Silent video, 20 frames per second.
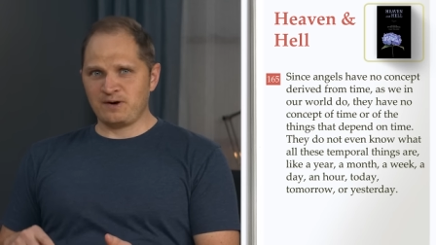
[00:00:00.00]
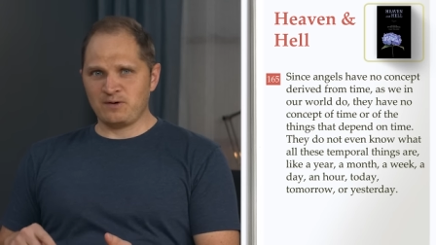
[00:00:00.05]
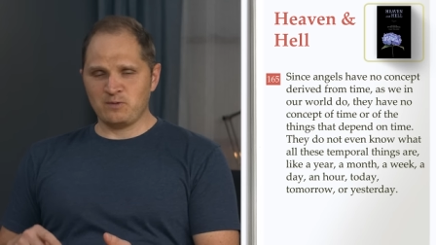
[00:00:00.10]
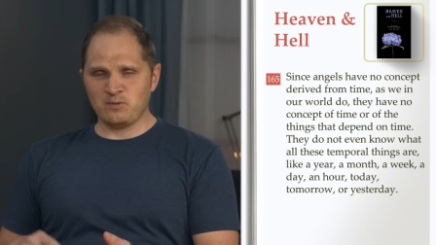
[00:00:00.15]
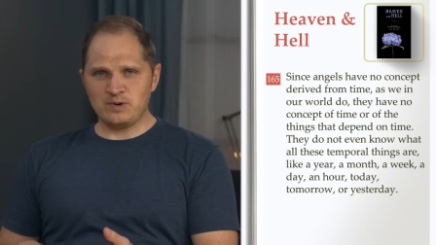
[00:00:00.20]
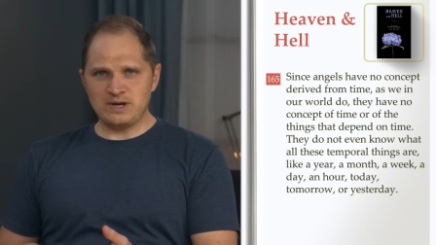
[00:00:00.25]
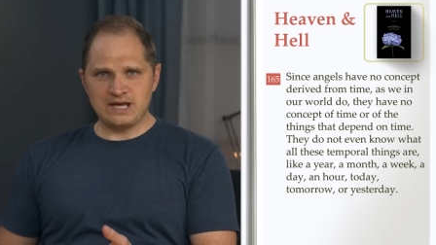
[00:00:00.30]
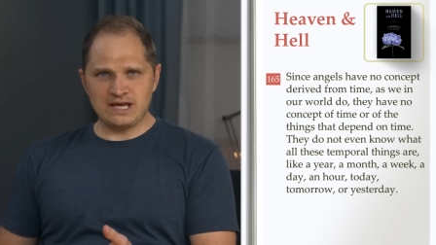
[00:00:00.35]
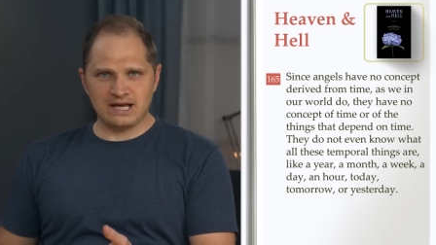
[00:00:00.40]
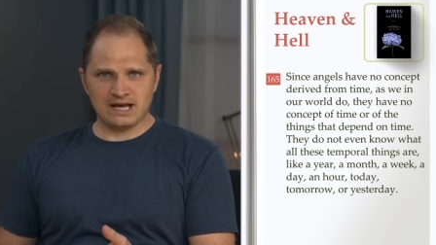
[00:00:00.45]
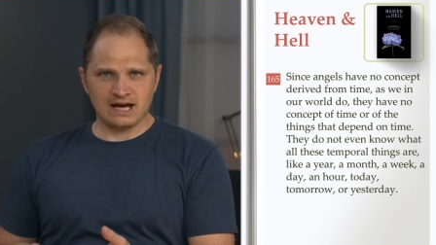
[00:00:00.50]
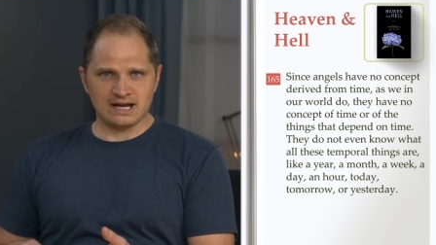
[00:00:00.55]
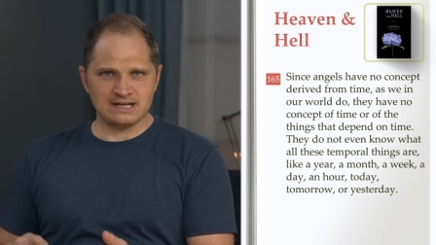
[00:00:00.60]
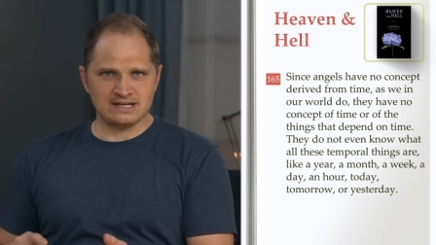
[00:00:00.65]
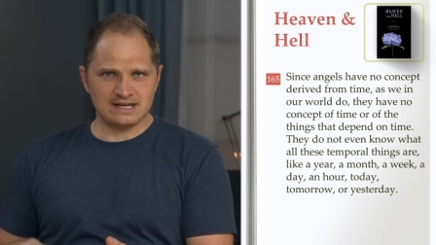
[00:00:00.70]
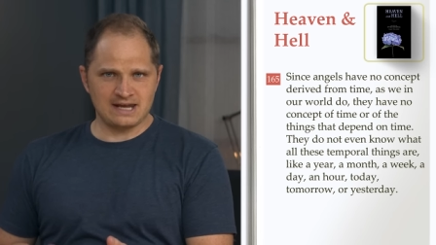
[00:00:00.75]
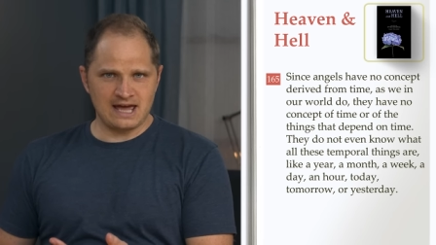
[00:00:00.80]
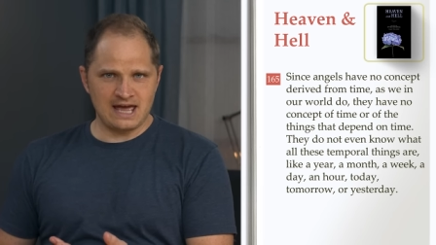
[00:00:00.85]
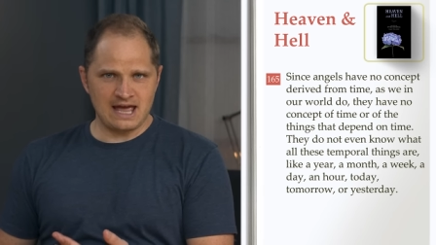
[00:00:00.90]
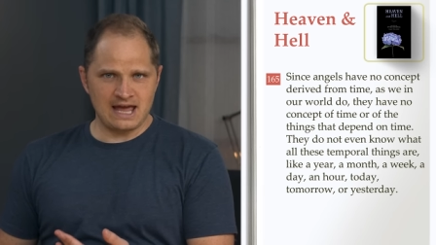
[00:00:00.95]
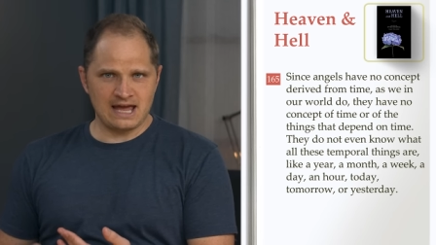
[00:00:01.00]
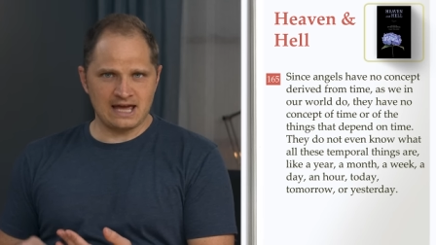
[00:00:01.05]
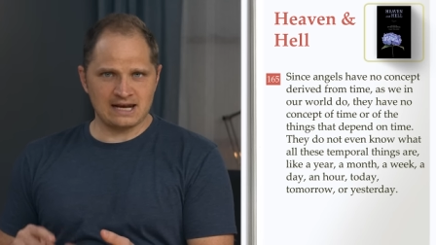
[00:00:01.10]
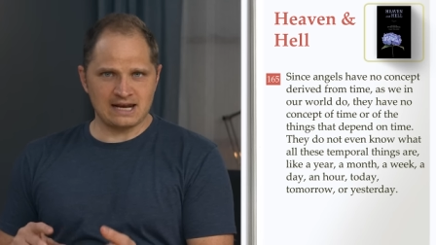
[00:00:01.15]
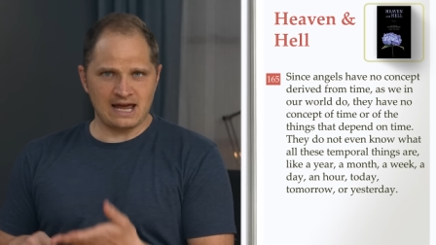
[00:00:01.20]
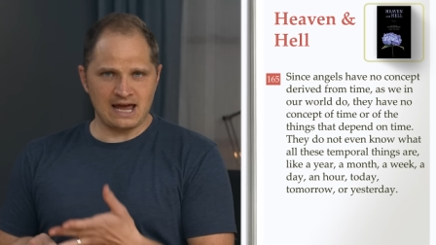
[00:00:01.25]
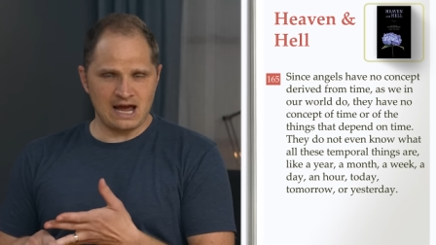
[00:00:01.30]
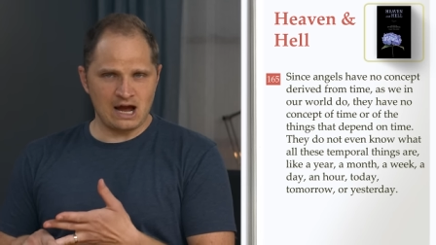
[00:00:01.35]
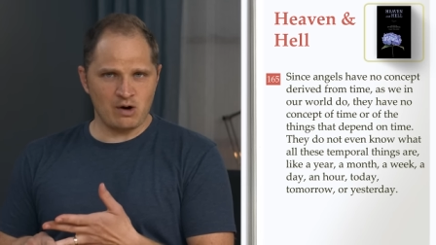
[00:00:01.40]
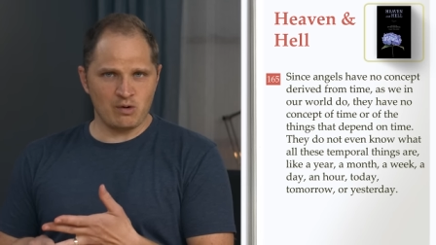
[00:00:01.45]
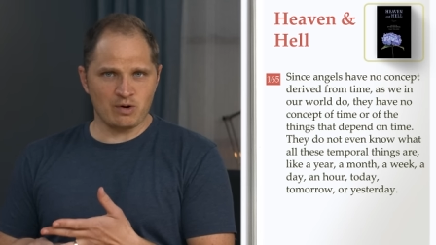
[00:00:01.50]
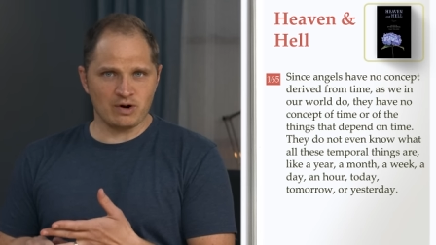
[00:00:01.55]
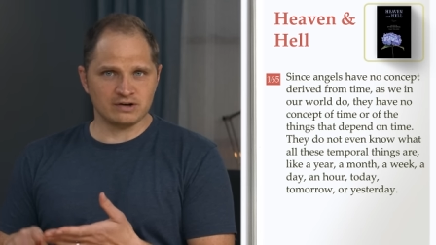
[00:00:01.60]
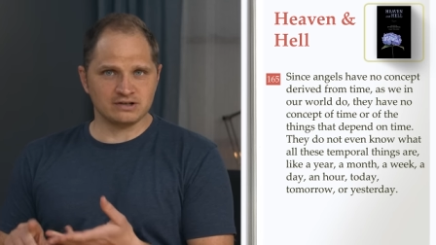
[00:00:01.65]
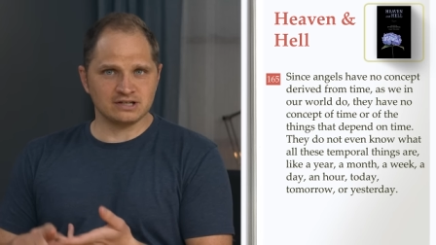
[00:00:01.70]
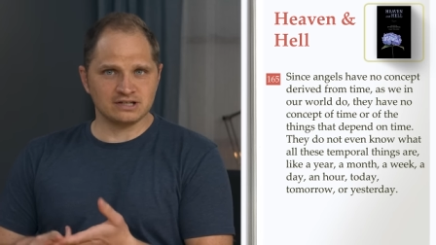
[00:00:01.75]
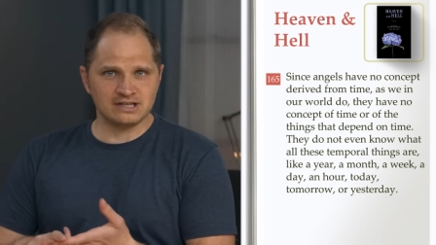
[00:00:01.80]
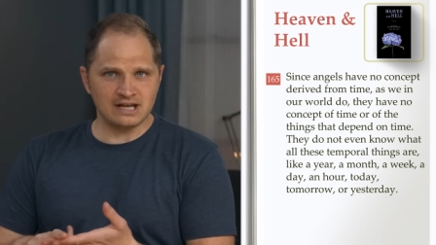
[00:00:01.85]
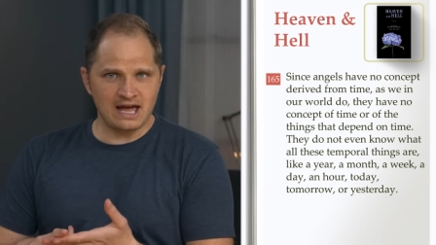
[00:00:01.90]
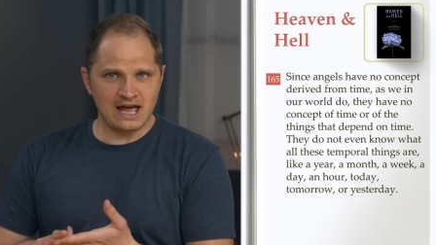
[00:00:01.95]
a week, a day, an hour,
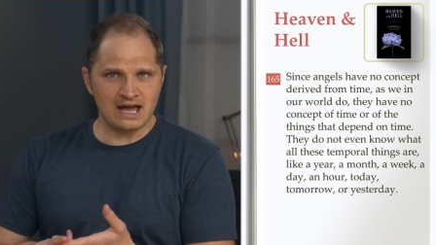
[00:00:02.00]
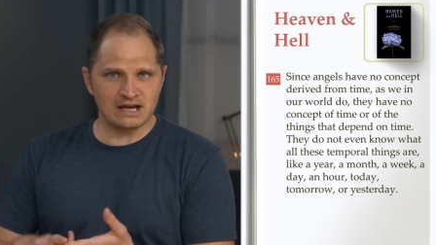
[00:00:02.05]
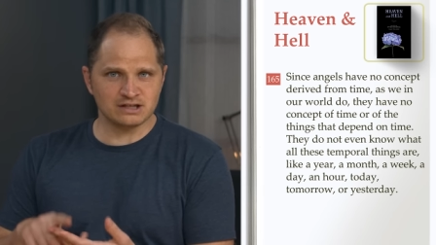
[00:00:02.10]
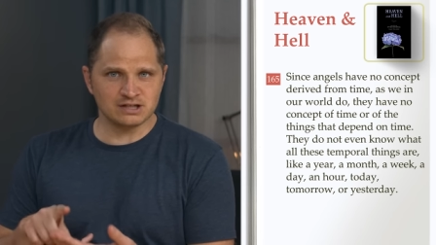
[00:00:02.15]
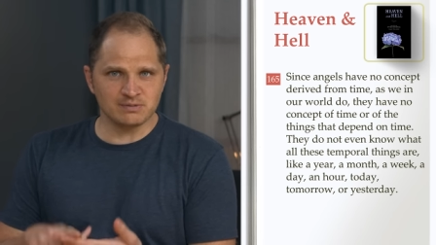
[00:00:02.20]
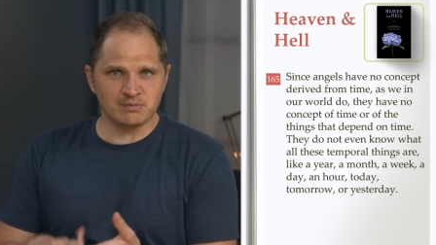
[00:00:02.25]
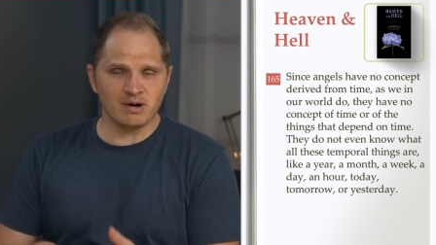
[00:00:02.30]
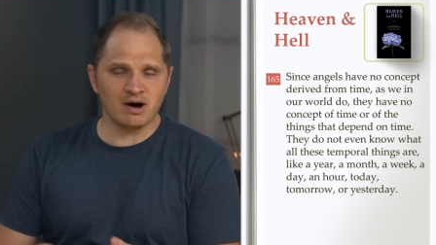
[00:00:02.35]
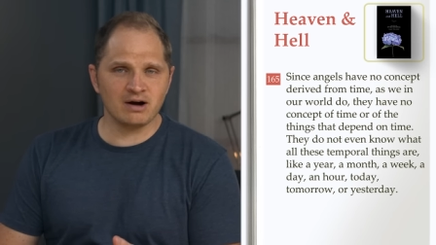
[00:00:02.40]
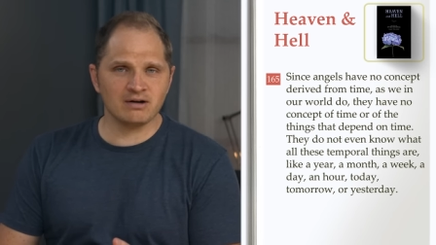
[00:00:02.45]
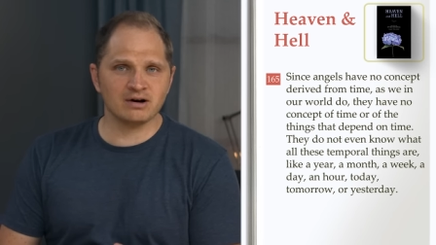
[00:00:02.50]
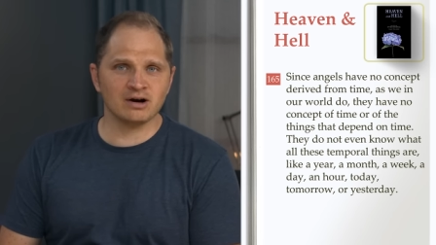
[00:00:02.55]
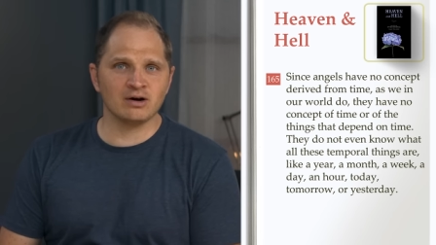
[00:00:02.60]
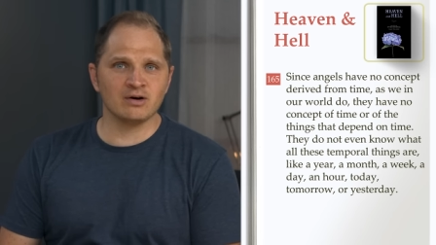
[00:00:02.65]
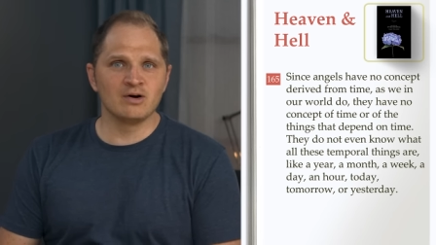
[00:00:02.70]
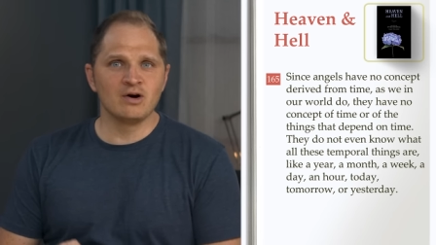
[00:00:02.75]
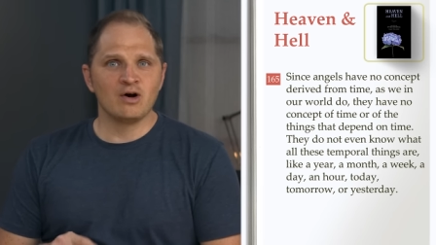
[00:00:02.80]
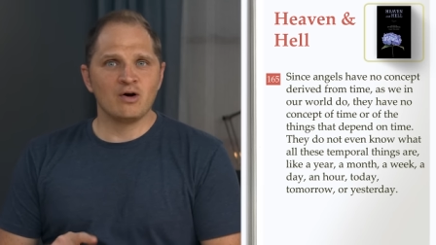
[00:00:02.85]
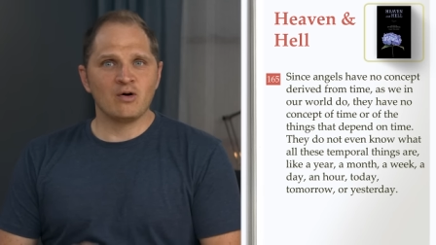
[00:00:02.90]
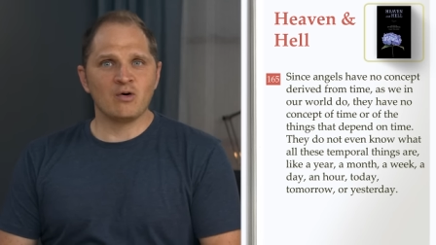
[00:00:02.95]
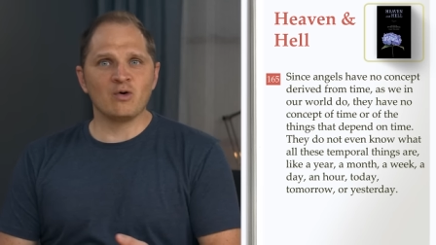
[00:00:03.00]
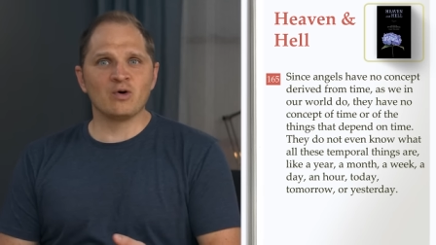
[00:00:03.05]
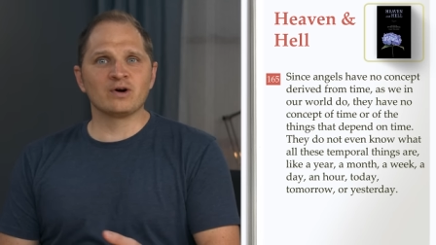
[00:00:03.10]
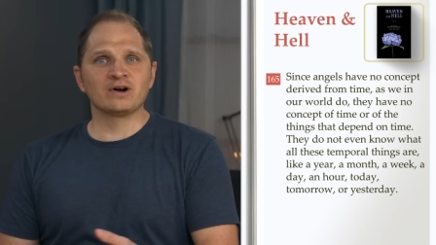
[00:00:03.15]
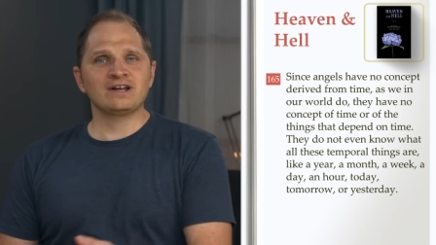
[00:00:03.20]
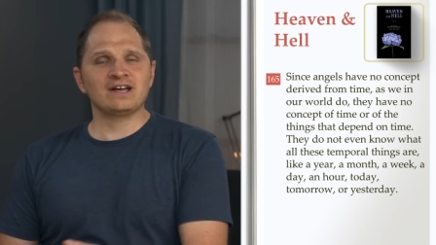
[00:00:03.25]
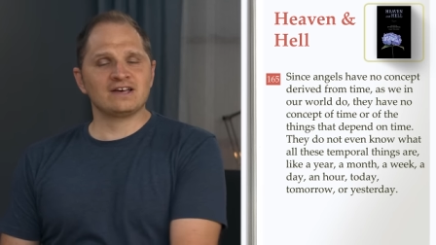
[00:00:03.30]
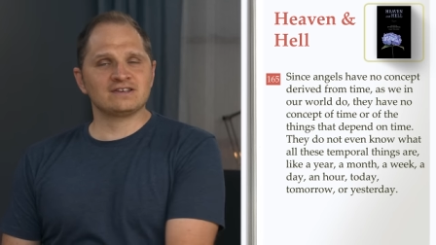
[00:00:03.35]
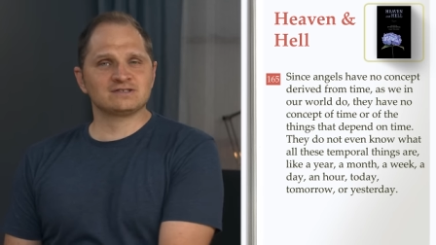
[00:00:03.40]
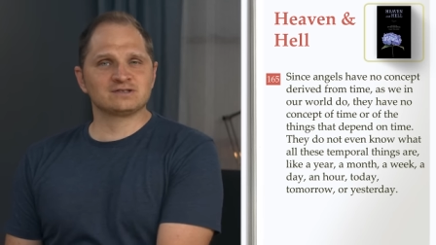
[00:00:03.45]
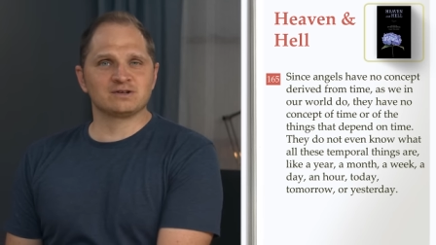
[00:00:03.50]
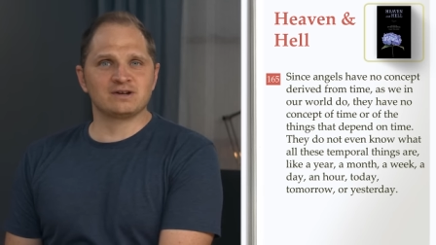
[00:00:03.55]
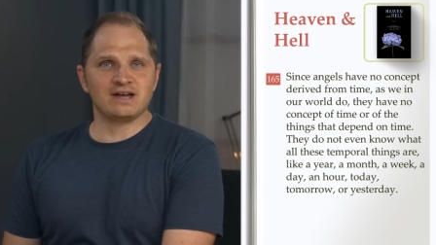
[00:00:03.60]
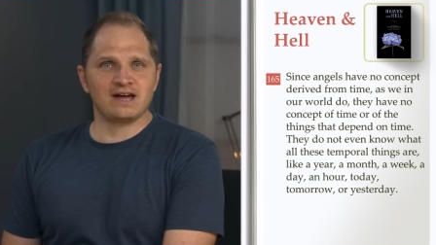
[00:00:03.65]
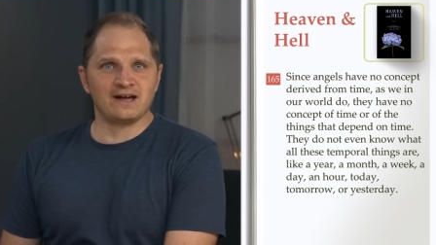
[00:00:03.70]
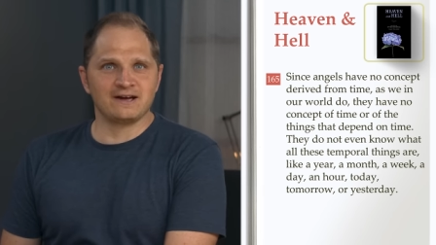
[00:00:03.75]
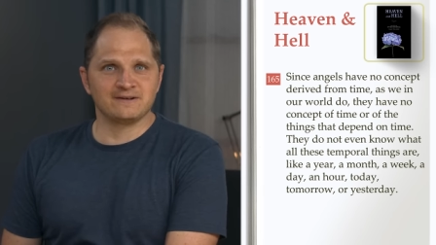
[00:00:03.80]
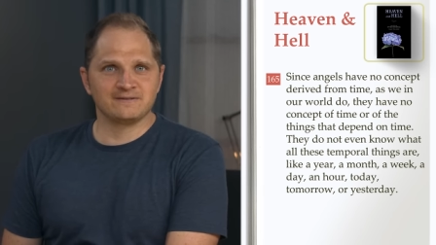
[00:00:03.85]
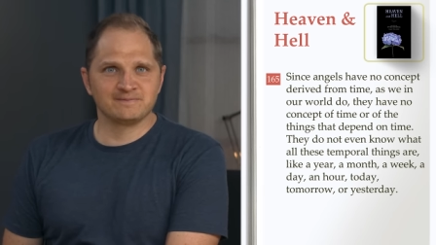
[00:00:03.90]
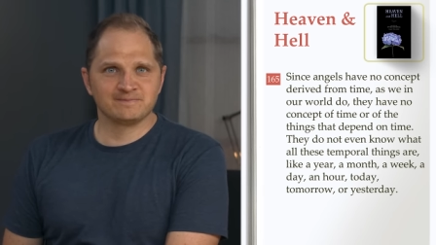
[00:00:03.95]
today, tomorrow, or
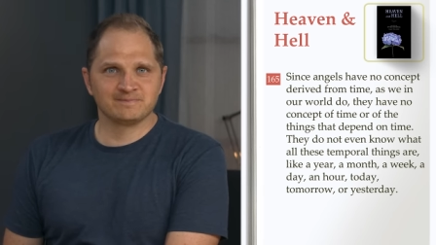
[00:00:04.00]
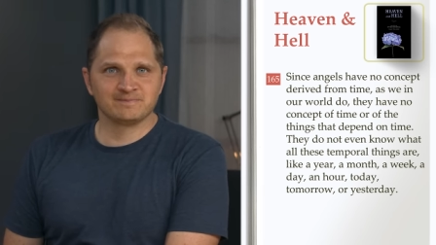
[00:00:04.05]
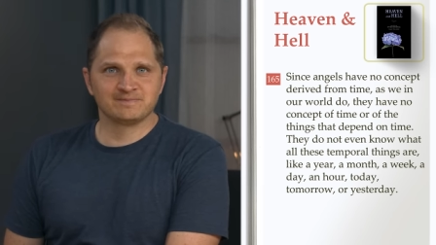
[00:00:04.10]
yesterday.